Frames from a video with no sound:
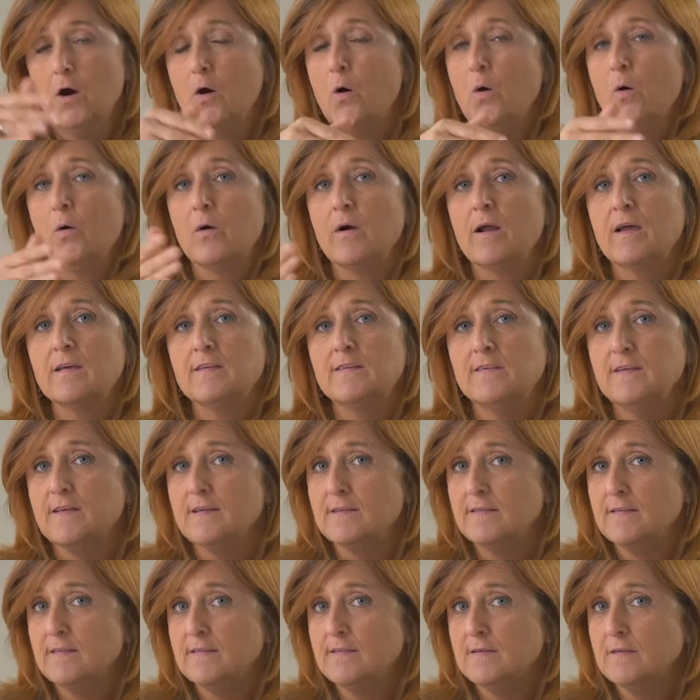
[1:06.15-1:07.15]
or
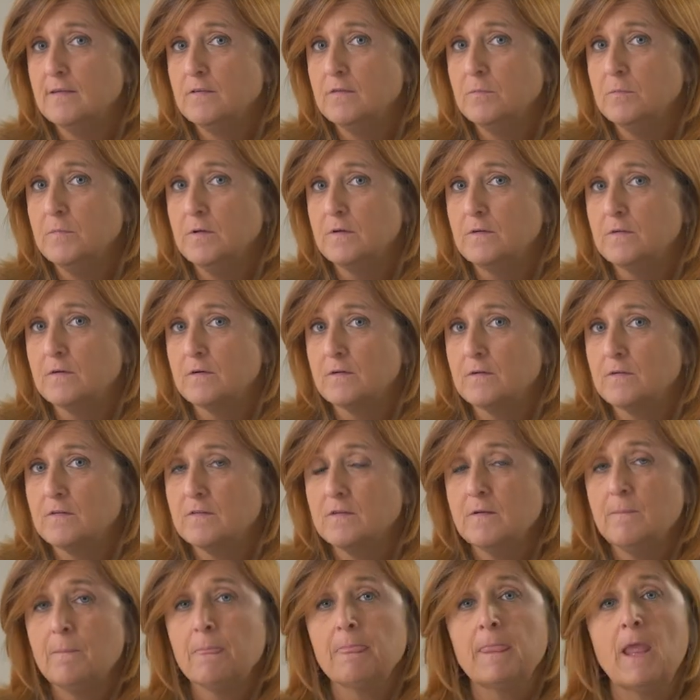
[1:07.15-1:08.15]
60
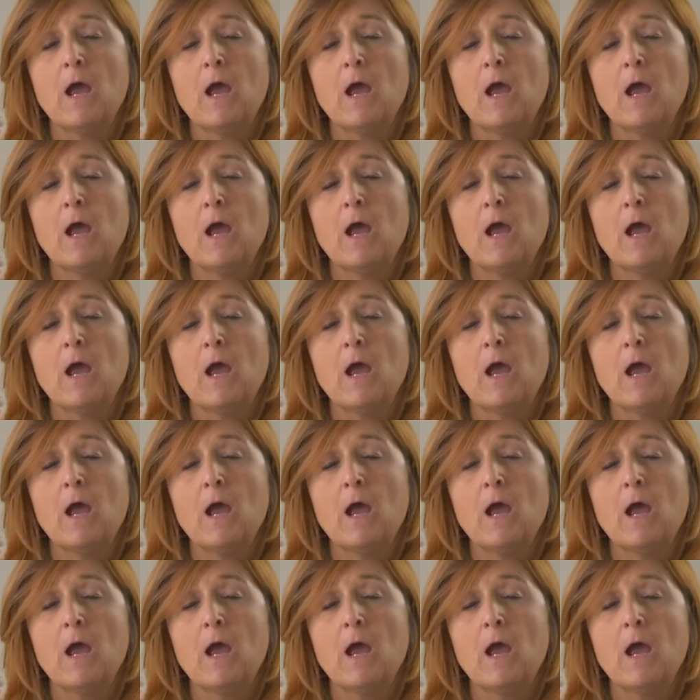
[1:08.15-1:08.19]
centimeters,